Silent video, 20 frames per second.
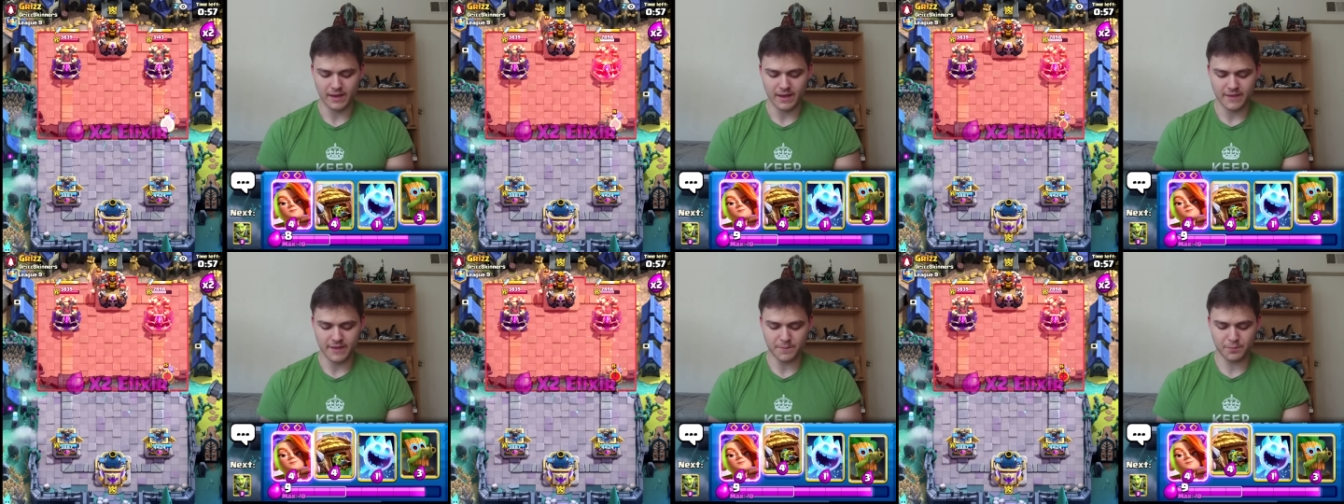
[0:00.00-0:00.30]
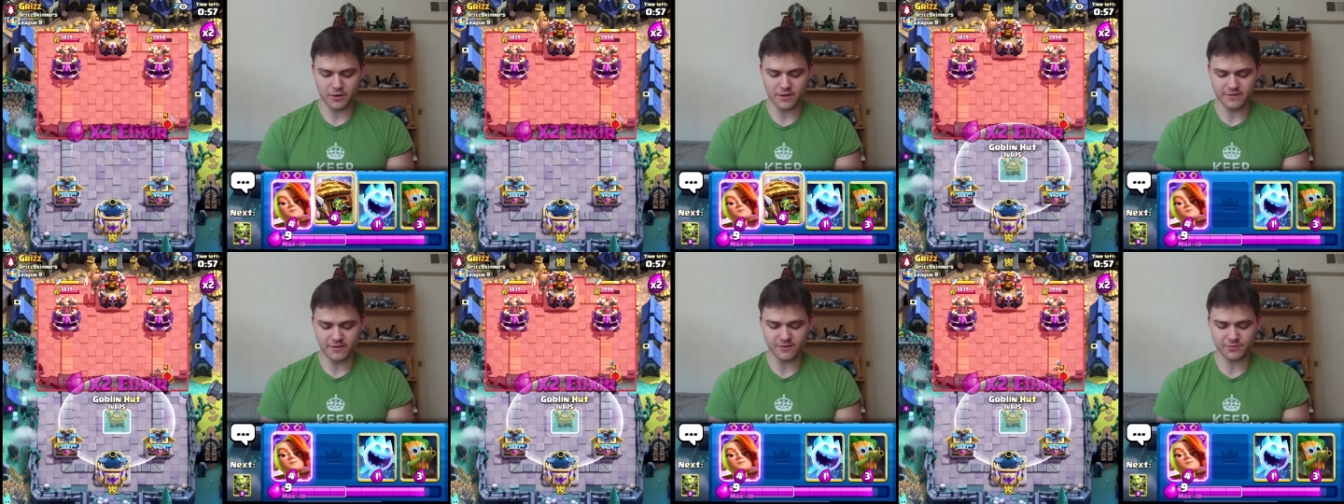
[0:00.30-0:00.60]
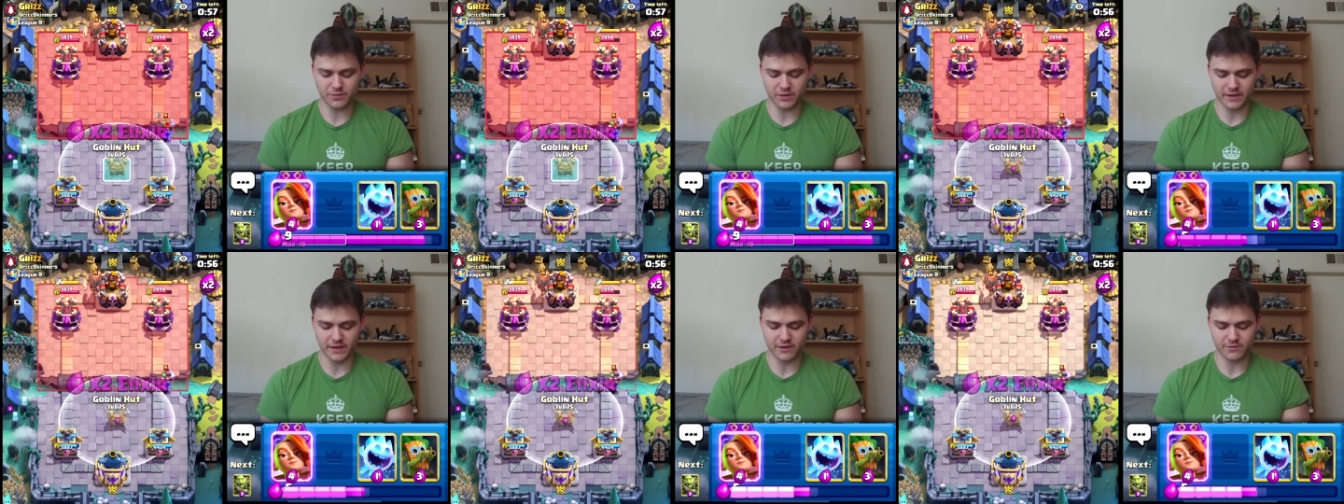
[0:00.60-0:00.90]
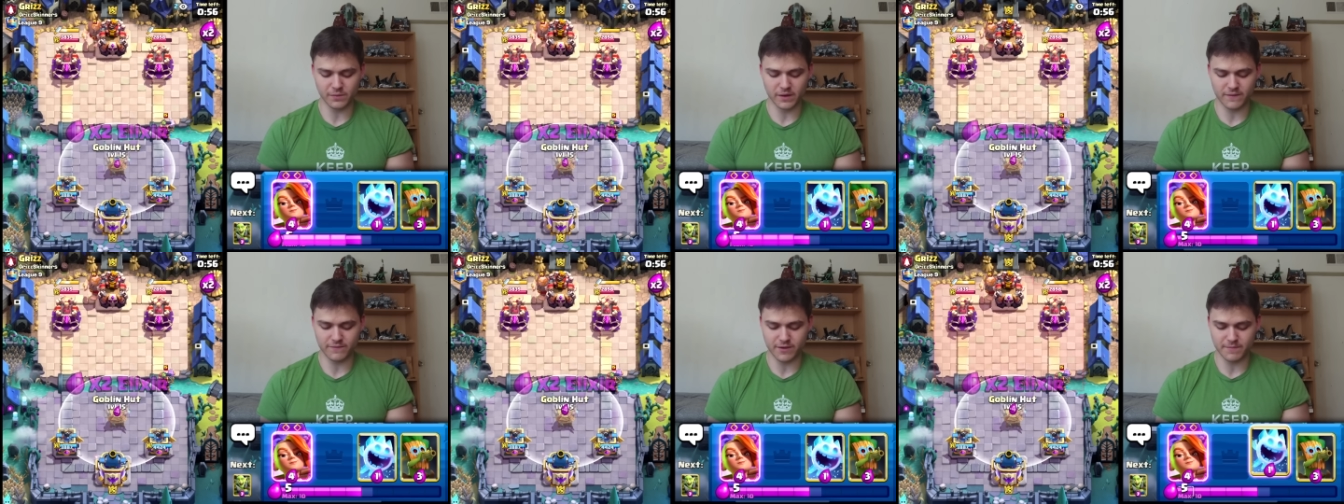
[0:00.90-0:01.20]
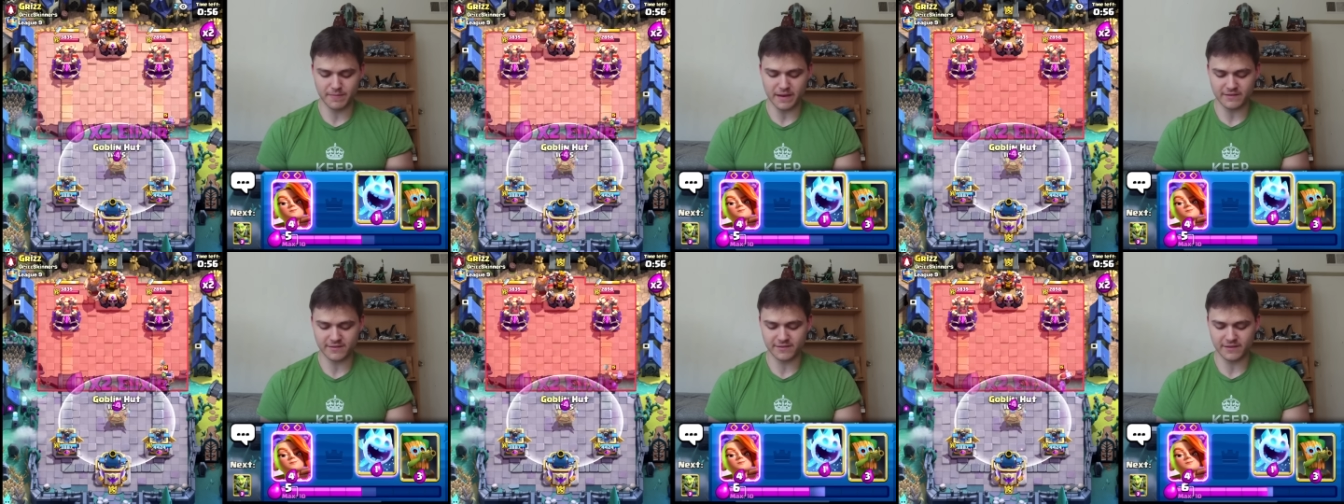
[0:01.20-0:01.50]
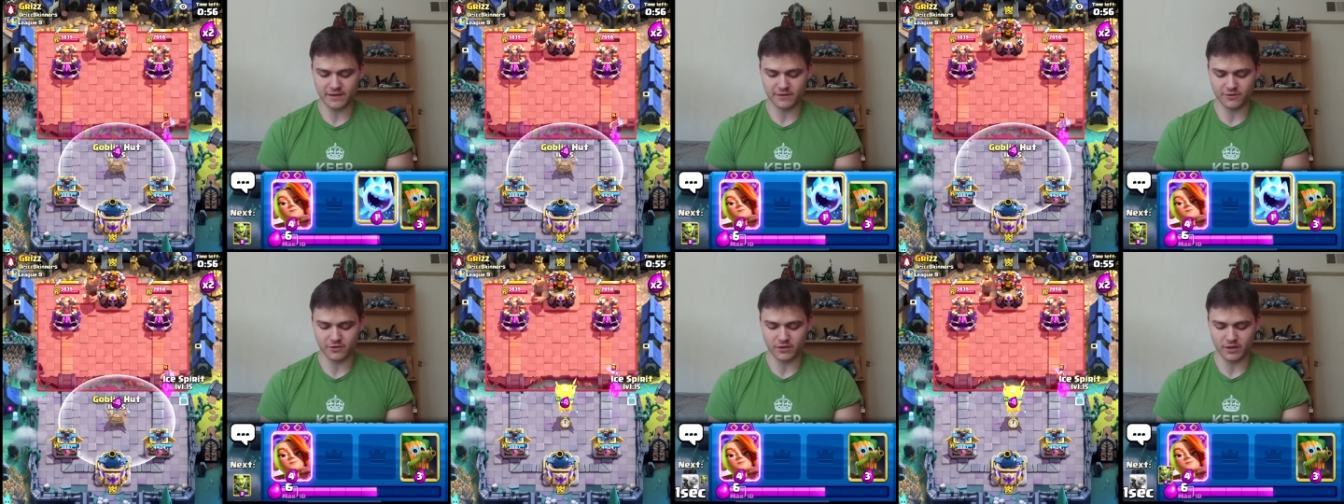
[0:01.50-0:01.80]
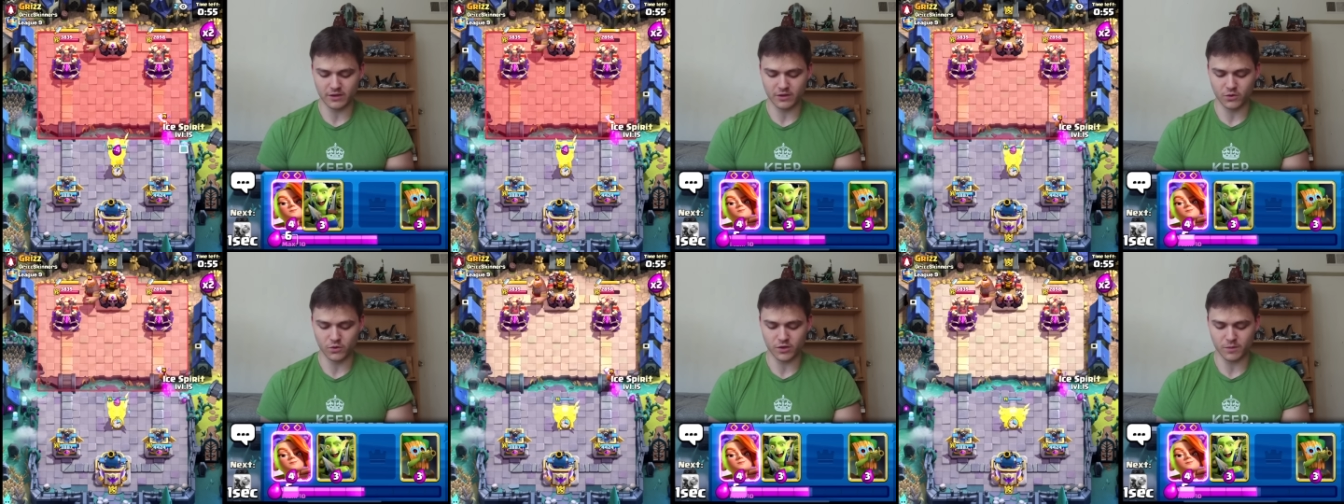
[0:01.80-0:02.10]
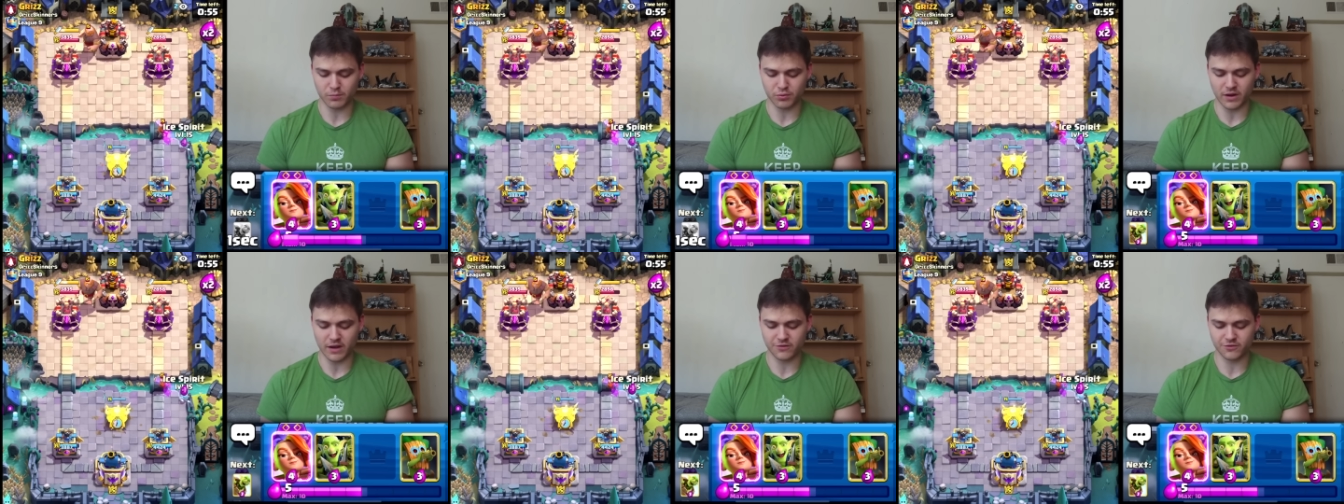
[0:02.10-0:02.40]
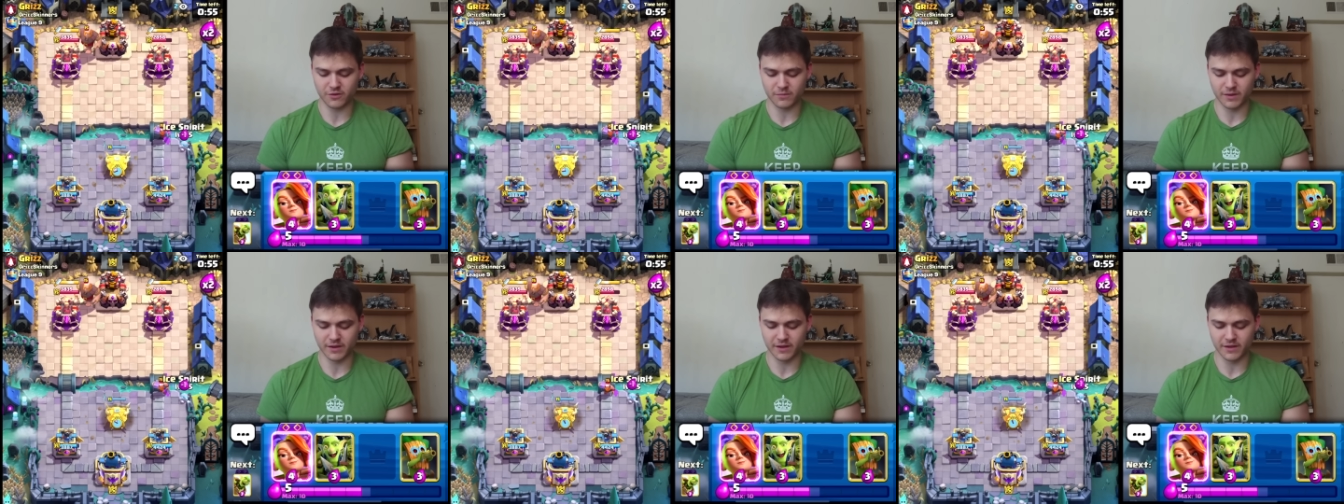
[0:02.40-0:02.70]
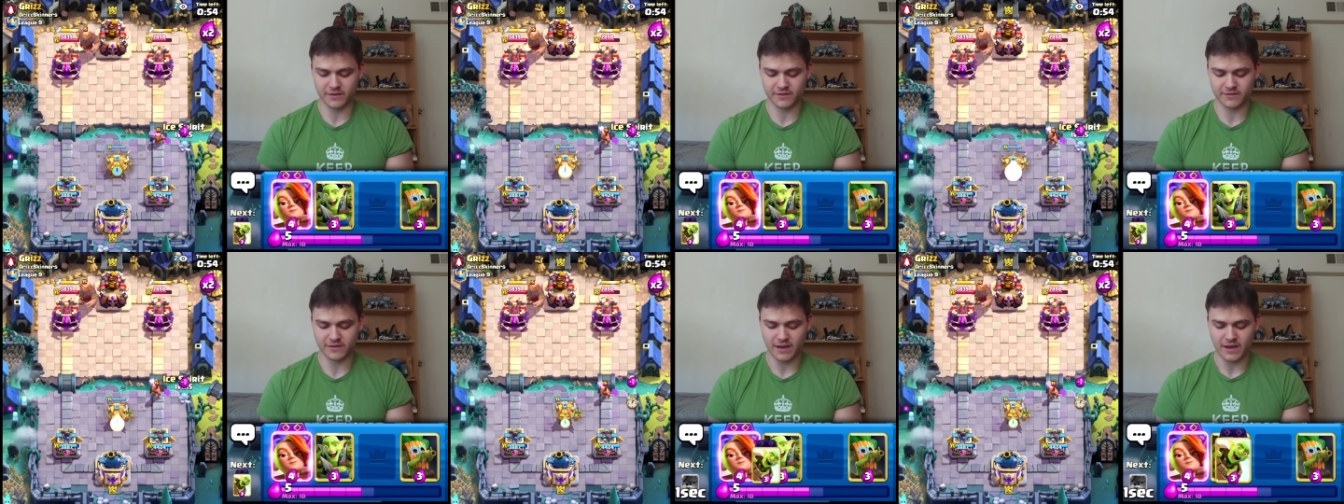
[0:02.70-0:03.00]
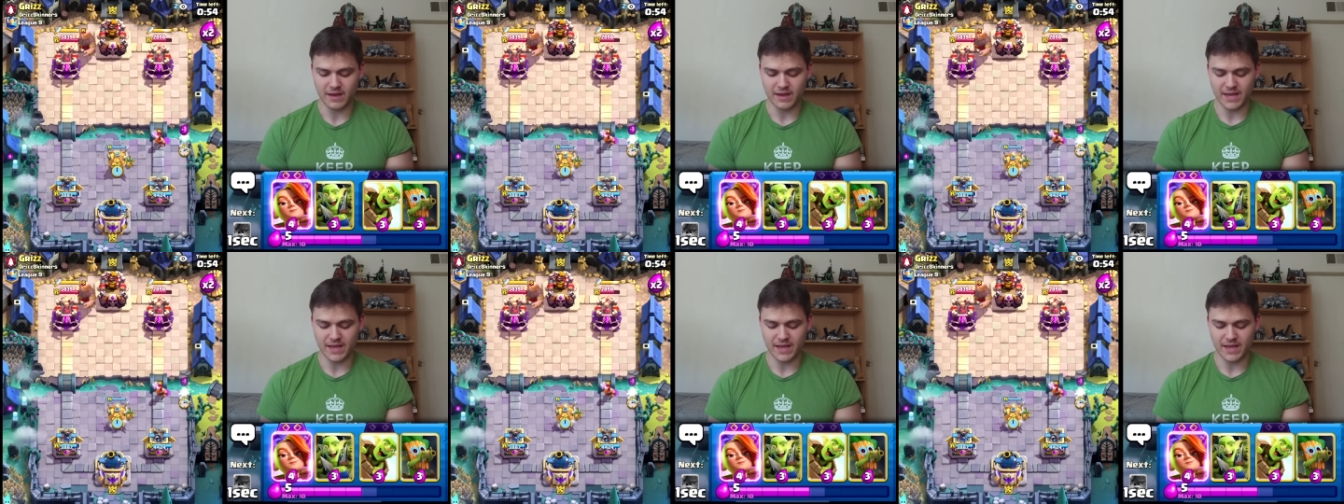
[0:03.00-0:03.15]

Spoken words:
The Princess really is one of the best things you can do to pressure because